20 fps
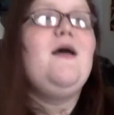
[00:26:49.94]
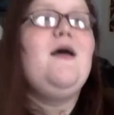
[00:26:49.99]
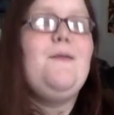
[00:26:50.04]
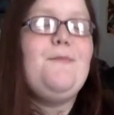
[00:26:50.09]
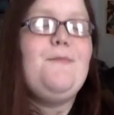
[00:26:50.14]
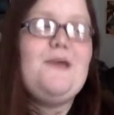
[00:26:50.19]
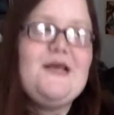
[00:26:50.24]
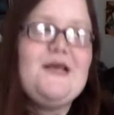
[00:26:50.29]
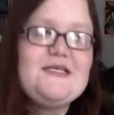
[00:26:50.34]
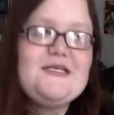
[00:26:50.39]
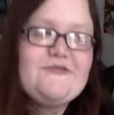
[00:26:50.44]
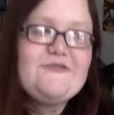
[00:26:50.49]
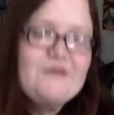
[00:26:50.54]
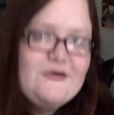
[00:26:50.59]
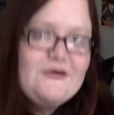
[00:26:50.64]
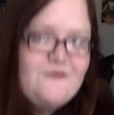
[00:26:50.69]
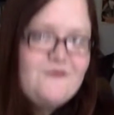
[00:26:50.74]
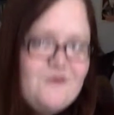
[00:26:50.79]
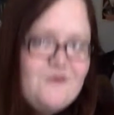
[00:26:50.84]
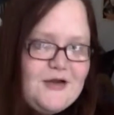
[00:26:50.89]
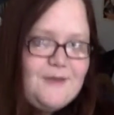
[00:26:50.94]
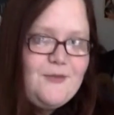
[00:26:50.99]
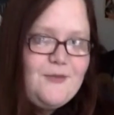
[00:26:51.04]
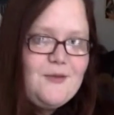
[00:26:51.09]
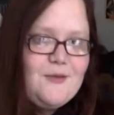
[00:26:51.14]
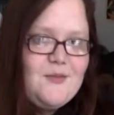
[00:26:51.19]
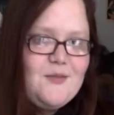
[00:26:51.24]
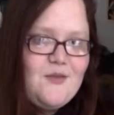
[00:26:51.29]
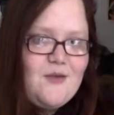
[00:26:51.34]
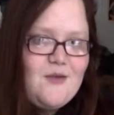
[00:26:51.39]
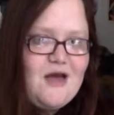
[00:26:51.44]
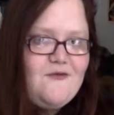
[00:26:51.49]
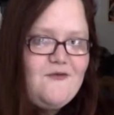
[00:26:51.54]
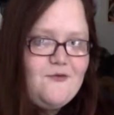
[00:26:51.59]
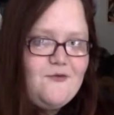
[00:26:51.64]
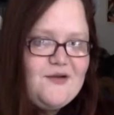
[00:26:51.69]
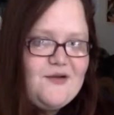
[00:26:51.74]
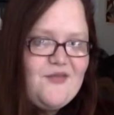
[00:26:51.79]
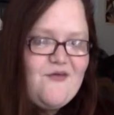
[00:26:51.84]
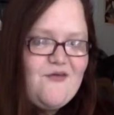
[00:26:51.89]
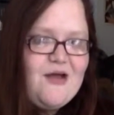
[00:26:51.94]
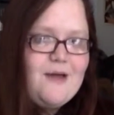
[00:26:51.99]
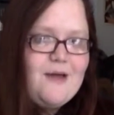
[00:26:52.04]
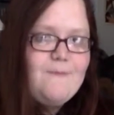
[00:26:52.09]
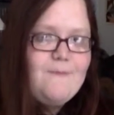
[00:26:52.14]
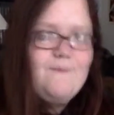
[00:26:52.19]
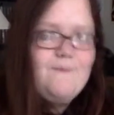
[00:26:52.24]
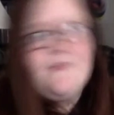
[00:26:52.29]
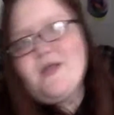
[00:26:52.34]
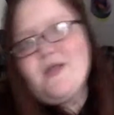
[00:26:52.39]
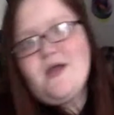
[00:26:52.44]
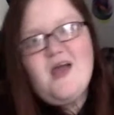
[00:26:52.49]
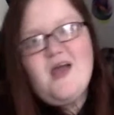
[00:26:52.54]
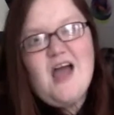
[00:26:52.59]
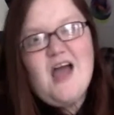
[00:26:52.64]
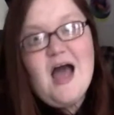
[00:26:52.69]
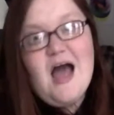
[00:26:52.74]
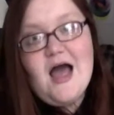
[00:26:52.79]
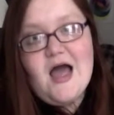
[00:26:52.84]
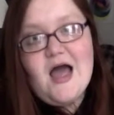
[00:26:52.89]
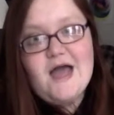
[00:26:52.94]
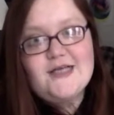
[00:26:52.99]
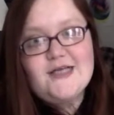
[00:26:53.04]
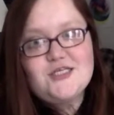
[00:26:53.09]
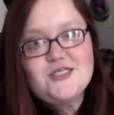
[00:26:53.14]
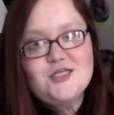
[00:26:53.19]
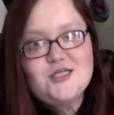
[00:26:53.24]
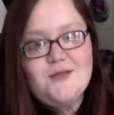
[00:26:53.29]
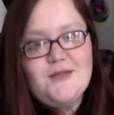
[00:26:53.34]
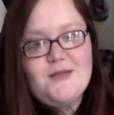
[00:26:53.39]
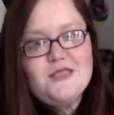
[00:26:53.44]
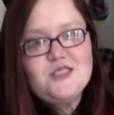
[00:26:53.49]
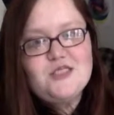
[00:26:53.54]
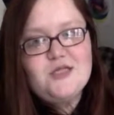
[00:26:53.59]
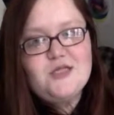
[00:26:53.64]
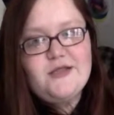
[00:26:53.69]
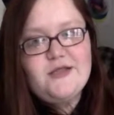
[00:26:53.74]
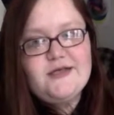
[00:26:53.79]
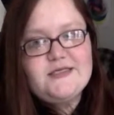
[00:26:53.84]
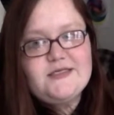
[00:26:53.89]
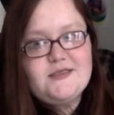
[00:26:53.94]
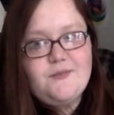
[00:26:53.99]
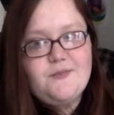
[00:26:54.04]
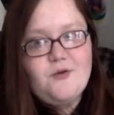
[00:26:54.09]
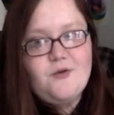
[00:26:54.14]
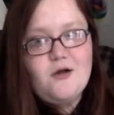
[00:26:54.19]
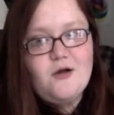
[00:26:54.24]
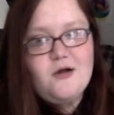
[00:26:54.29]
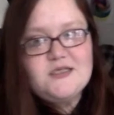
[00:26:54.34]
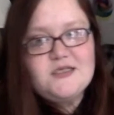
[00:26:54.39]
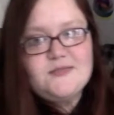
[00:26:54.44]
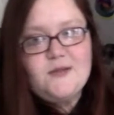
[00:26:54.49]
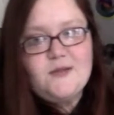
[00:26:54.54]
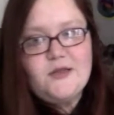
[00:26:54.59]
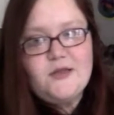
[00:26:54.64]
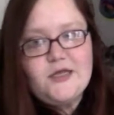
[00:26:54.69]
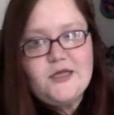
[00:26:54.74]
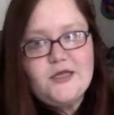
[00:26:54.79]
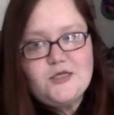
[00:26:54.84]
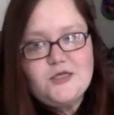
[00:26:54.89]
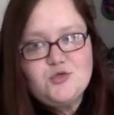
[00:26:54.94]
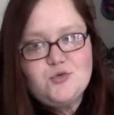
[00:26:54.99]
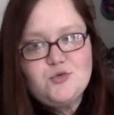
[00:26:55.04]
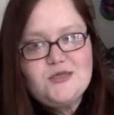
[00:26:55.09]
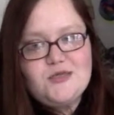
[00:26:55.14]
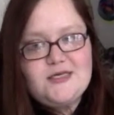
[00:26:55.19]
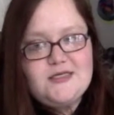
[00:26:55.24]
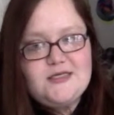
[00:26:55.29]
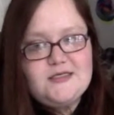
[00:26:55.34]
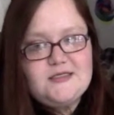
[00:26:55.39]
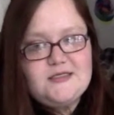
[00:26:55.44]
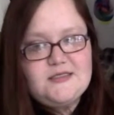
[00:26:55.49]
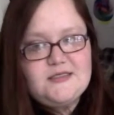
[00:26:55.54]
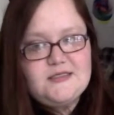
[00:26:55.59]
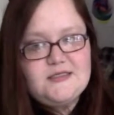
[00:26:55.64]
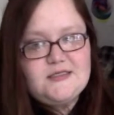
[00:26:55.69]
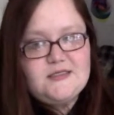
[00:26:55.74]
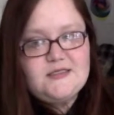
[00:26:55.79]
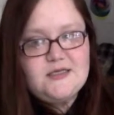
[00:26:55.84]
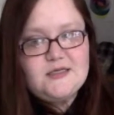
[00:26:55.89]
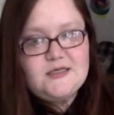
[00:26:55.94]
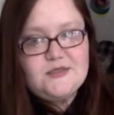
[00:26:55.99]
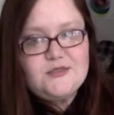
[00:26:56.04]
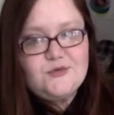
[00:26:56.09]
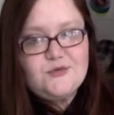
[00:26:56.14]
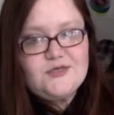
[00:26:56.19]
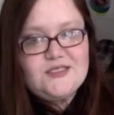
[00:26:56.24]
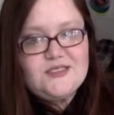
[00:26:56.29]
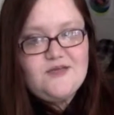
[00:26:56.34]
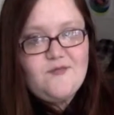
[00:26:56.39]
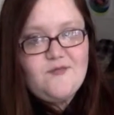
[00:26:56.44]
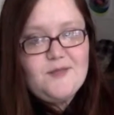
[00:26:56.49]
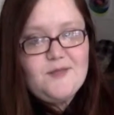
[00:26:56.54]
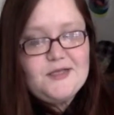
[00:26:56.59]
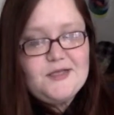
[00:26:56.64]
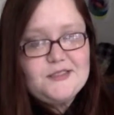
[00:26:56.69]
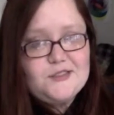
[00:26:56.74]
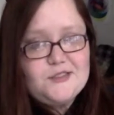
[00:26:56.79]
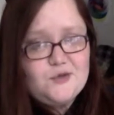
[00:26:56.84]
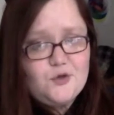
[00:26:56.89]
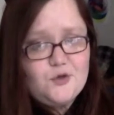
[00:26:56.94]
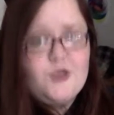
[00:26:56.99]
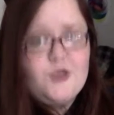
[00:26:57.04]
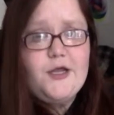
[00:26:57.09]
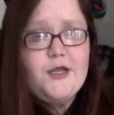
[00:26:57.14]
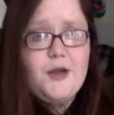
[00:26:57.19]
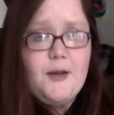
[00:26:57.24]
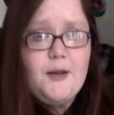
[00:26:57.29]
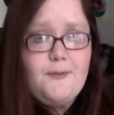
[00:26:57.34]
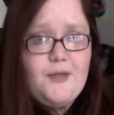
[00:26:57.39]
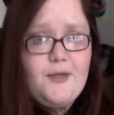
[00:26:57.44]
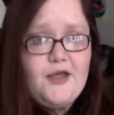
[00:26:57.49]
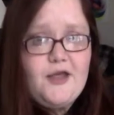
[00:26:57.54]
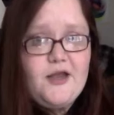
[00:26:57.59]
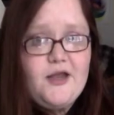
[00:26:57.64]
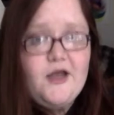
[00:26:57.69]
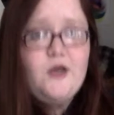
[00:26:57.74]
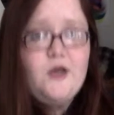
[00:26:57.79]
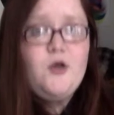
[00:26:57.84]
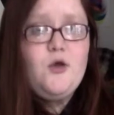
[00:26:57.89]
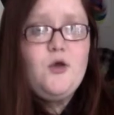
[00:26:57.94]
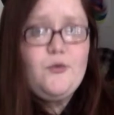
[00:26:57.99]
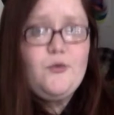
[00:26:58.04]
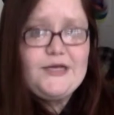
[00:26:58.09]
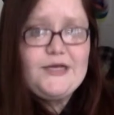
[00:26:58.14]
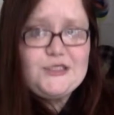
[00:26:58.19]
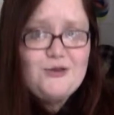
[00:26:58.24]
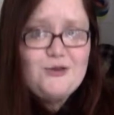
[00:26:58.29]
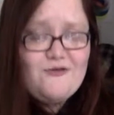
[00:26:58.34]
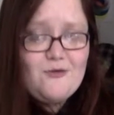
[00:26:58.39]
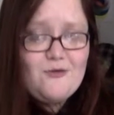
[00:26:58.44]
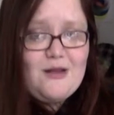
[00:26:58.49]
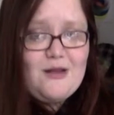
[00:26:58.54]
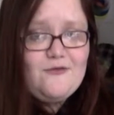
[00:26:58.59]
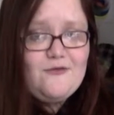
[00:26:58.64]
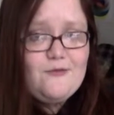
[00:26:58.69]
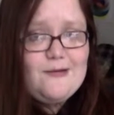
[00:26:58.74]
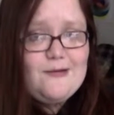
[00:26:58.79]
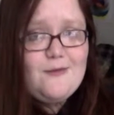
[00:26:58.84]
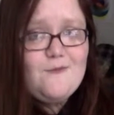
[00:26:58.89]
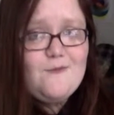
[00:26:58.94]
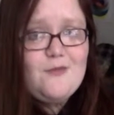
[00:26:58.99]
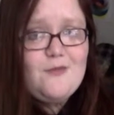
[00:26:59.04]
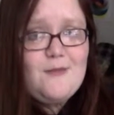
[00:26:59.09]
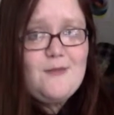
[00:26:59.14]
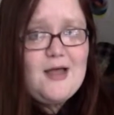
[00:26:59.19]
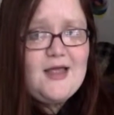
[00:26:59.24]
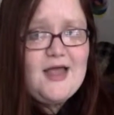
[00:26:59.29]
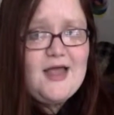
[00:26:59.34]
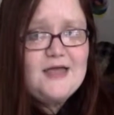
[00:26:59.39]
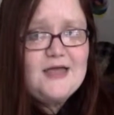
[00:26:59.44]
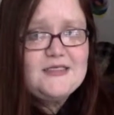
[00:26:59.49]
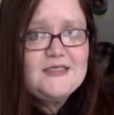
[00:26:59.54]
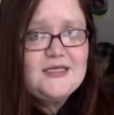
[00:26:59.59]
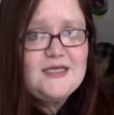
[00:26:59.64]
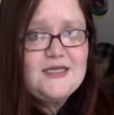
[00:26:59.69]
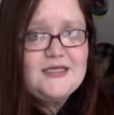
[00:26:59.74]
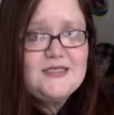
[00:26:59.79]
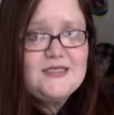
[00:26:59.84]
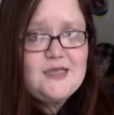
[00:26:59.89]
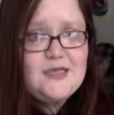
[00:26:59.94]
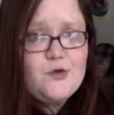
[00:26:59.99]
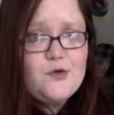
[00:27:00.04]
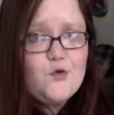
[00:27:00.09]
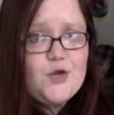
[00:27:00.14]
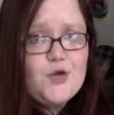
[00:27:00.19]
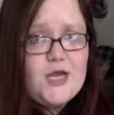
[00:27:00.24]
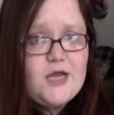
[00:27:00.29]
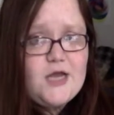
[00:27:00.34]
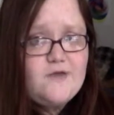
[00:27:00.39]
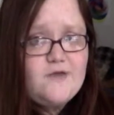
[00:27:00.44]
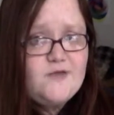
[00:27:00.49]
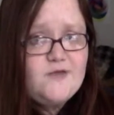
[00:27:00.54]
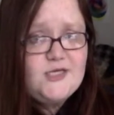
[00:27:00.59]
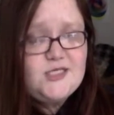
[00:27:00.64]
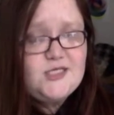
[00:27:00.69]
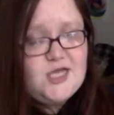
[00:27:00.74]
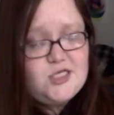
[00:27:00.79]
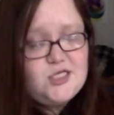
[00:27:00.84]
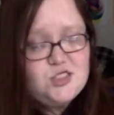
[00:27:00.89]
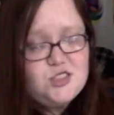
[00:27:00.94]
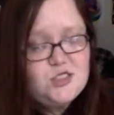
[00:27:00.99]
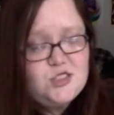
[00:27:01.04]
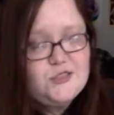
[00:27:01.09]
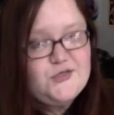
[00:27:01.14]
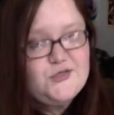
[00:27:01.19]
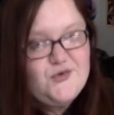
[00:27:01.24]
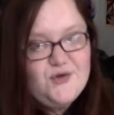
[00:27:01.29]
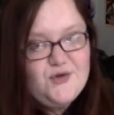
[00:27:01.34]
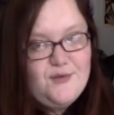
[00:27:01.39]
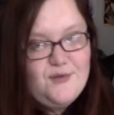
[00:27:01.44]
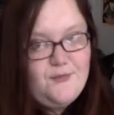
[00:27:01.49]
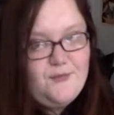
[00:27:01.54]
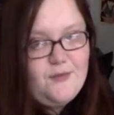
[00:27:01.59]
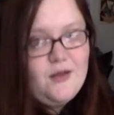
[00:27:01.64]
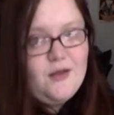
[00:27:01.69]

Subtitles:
Please feel free to put them in the Ravelry thread. I should have mentioned this approximately 27 minutes earlier, but we do have a Ravelry group for the podcast. It is the Creative Knit-Ensions group.